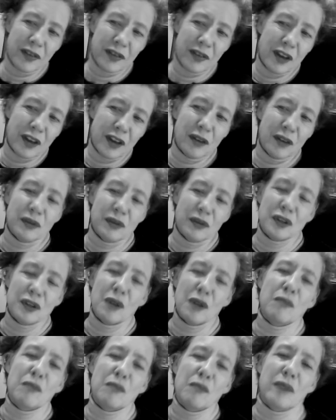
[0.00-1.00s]
thank you
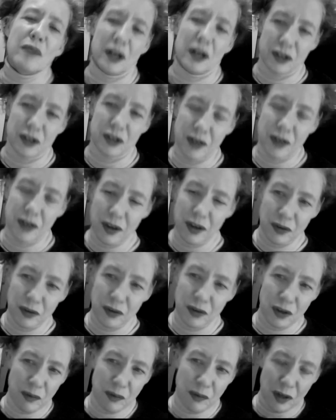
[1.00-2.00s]
so much. Thank you
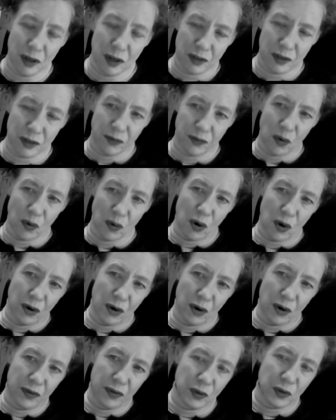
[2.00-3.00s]
so much
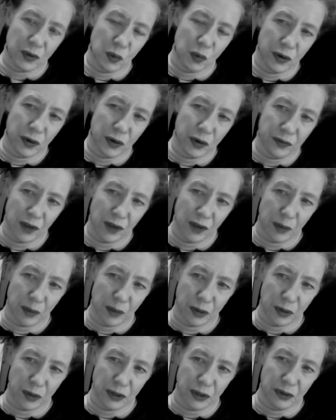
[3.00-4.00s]
for this wonderful
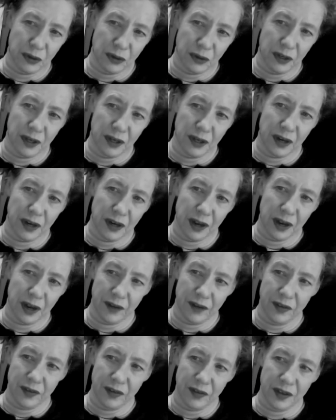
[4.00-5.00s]
opportunity to
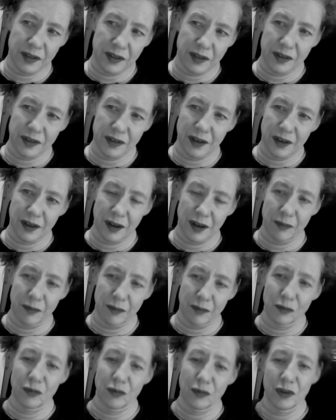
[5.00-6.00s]
have this
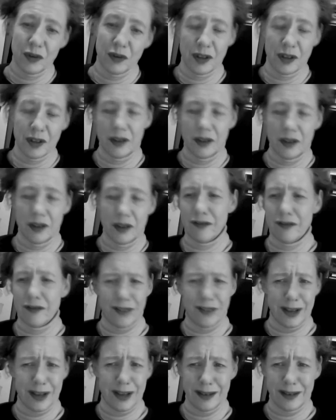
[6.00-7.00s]
really
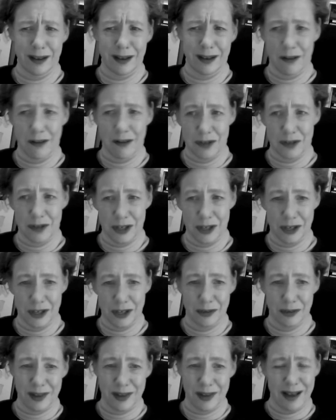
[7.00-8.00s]
fun
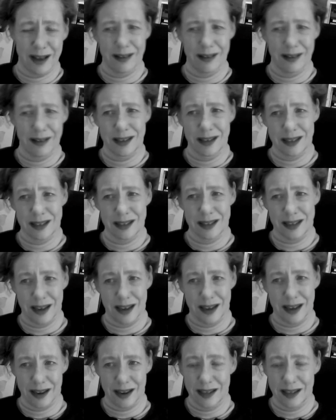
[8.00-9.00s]
conversation with Alice
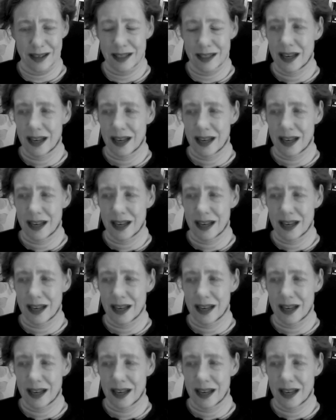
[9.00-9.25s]
tonight.